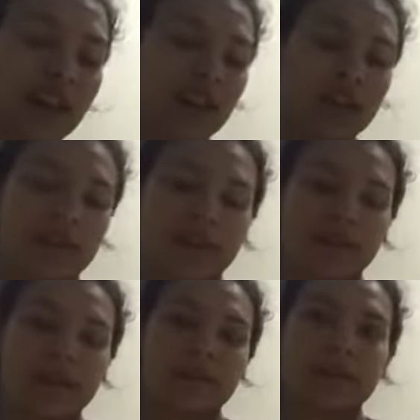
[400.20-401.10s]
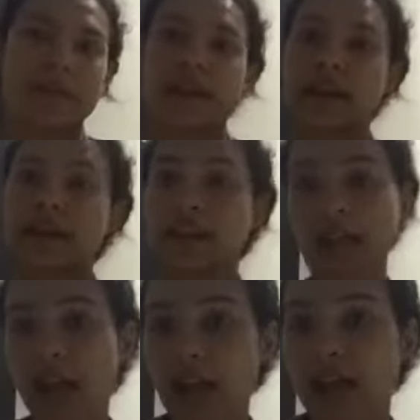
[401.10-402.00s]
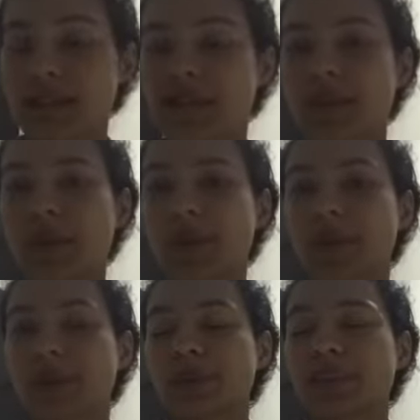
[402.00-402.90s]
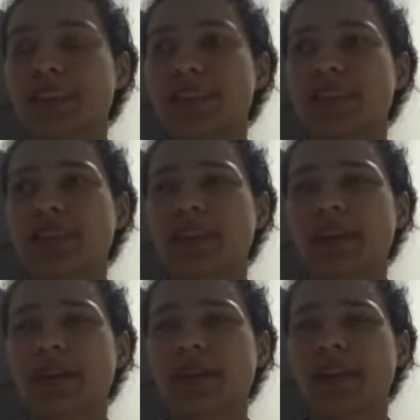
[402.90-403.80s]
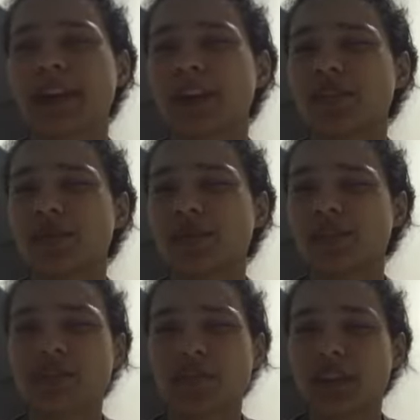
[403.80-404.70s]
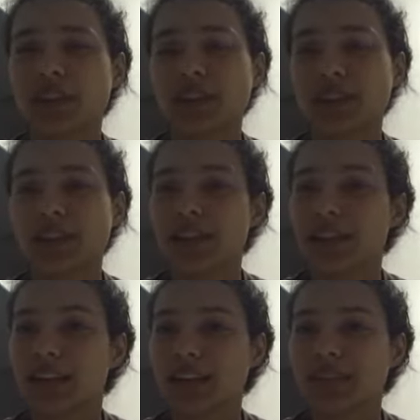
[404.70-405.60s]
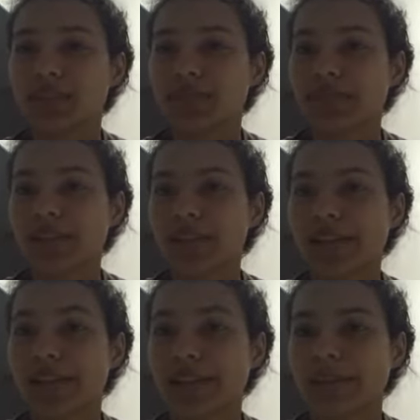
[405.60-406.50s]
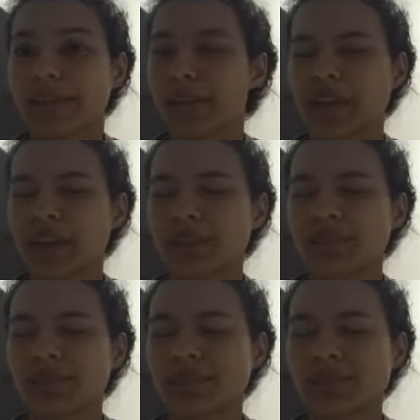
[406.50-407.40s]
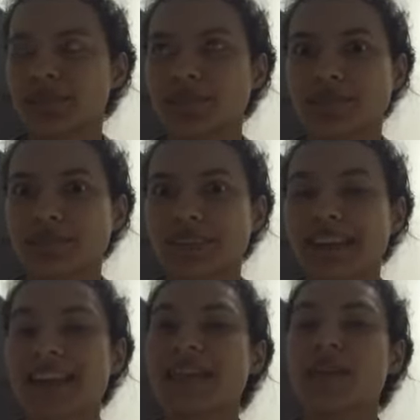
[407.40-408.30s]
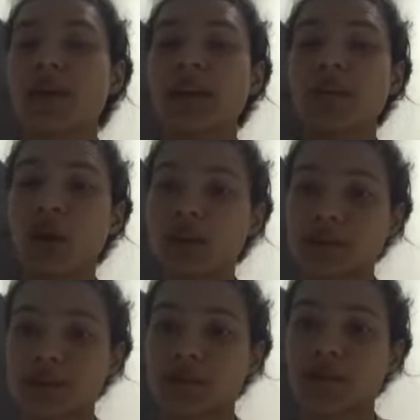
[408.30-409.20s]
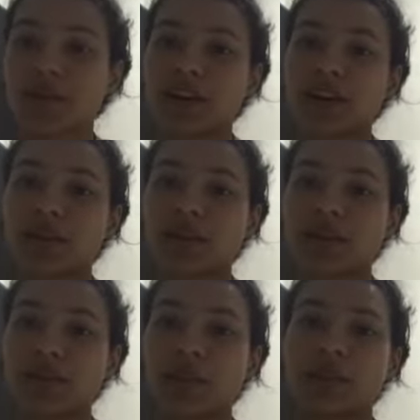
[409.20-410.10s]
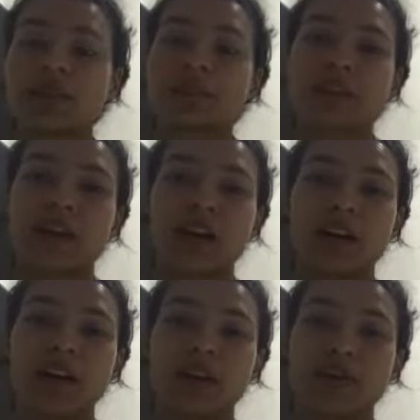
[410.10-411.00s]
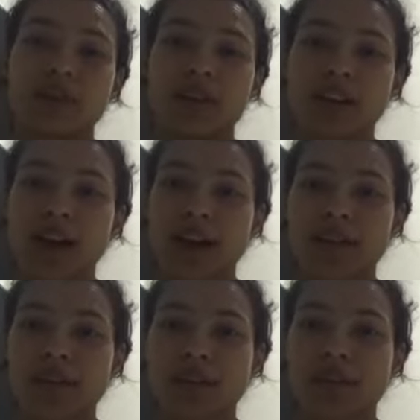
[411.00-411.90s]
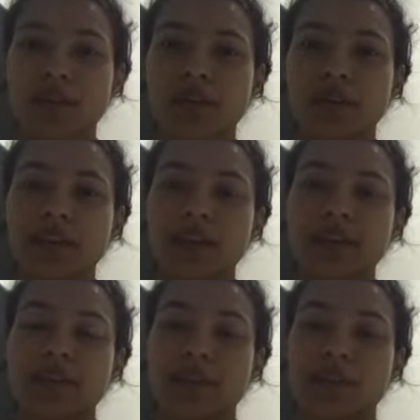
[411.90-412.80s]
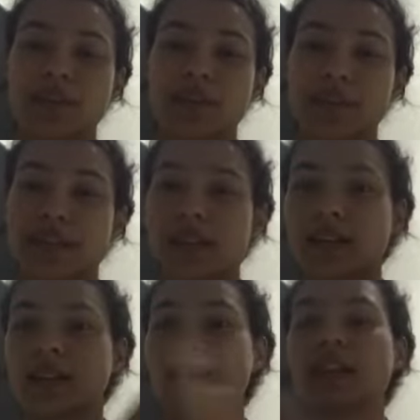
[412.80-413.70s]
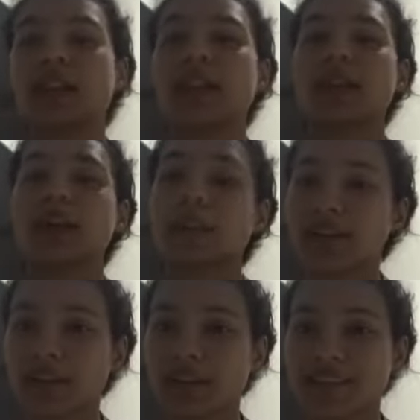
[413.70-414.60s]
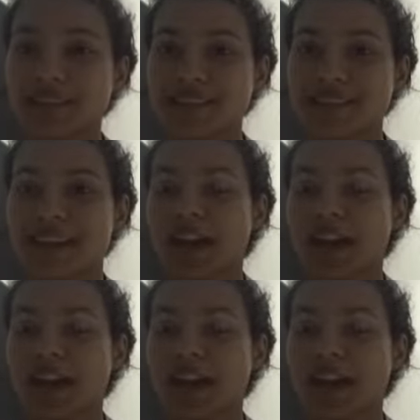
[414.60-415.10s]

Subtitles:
But yeah, so it's currently about 8:50 in the night, p.m. So I have college tomorrow. I have to go for a class tomorrow that needs to be physical appearance.